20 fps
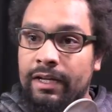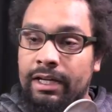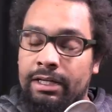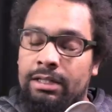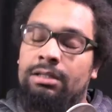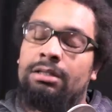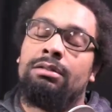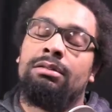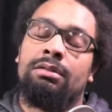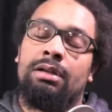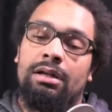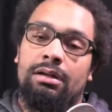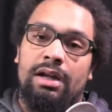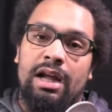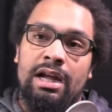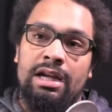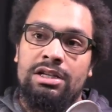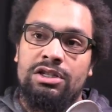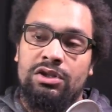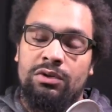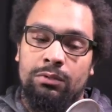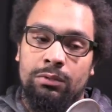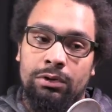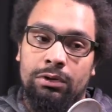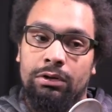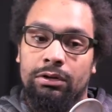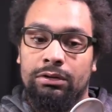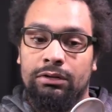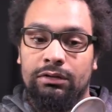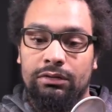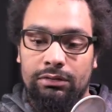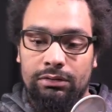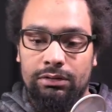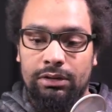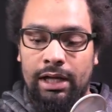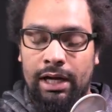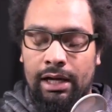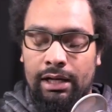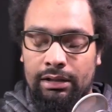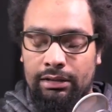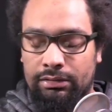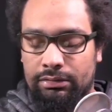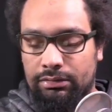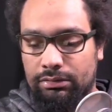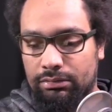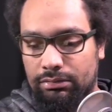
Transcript: in Ancient Worlds, and